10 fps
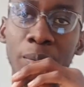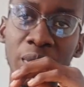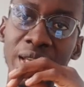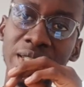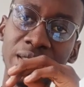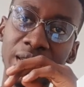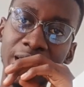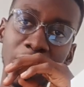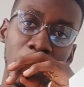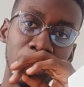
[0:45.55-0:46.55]
please
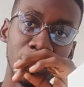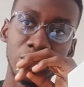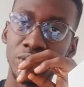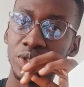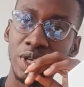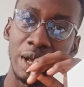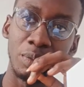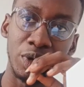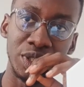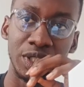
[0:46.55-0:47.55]
click on the
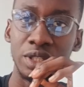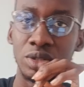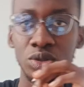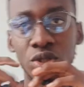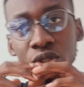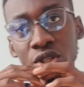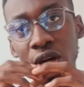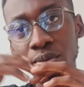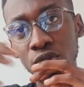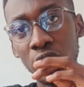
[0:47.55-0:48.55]
subscribe button to
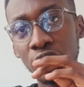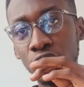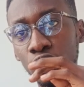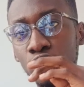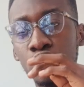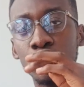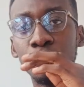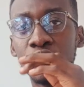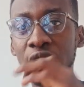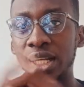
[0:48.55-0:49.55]
subscribe to our
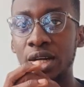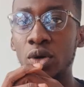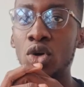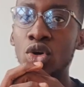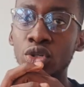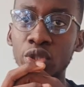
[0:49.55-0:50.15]
YouTube channel